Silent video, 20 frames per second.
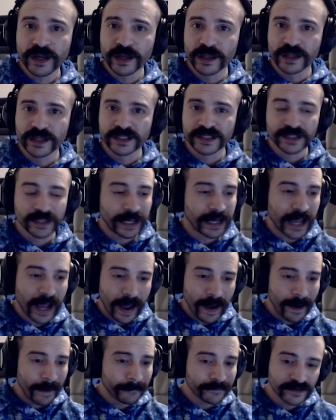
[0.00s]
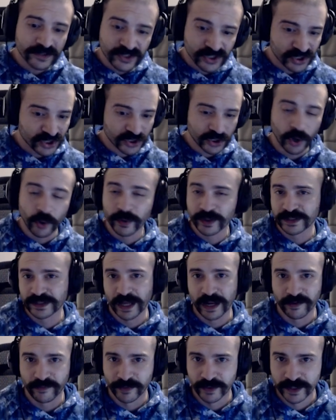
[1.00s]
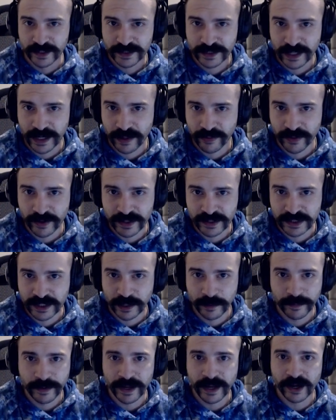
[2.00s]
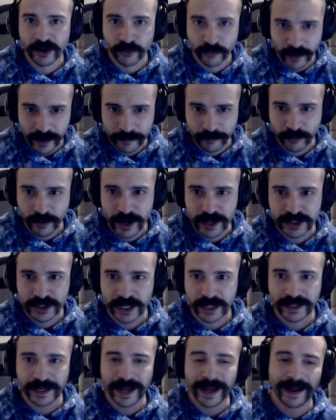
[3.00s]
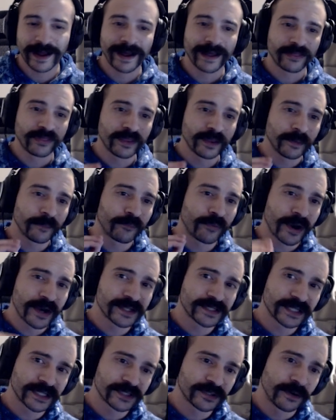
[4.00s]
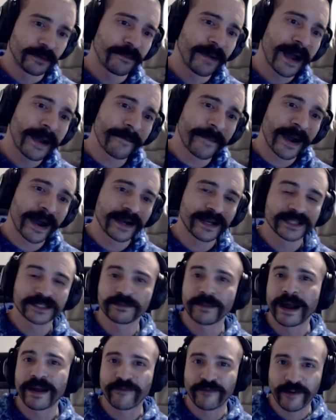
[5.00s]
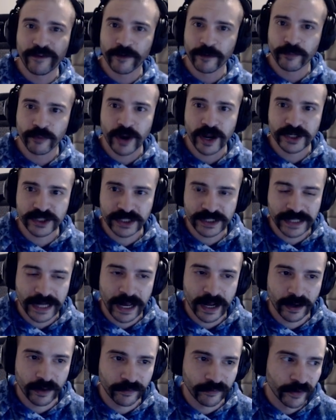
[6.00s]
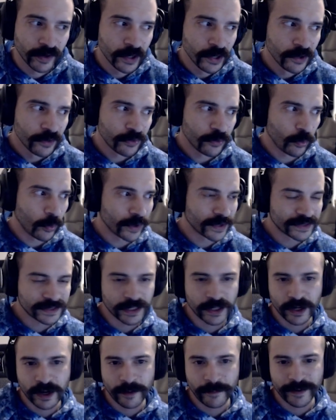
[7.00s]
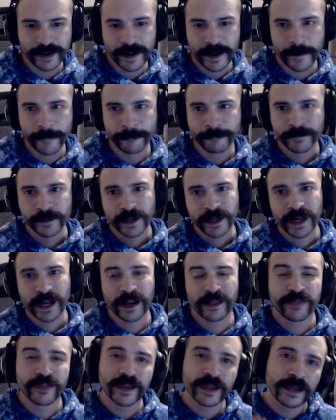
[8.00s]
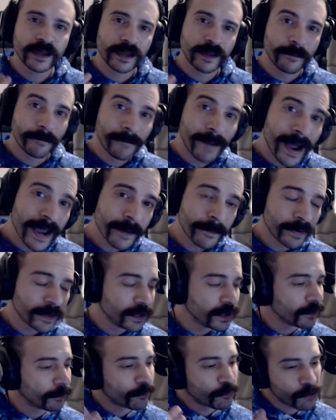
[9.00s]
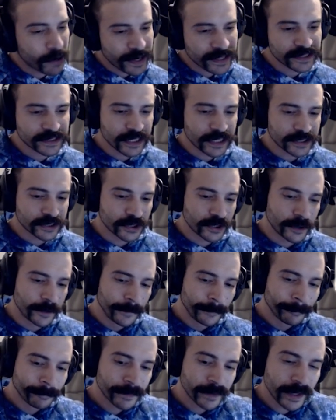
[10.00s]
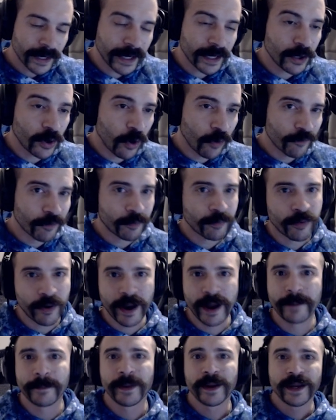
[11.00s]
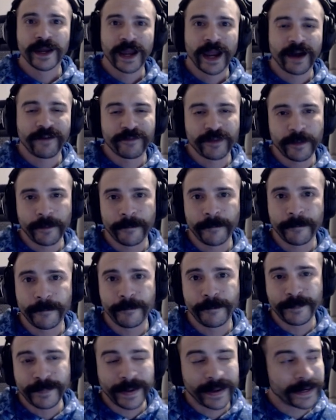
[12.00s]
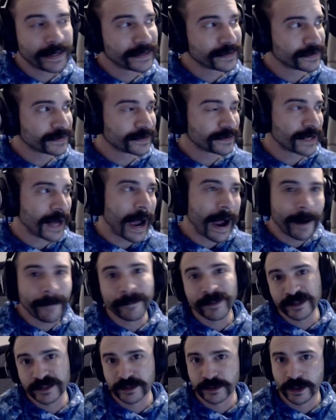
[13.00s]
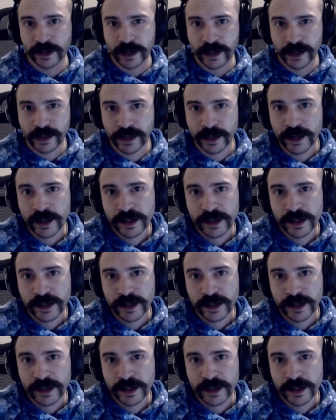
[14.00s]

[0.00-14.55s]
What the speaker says: of this. Like, I'm so excited for this, and I think it's going to be a great project. I think Predecessor, in my mind, is my favorite project out of the ones that are coming out. And I think, in my opinion, Predecessor and Overprime have the biggest opportunity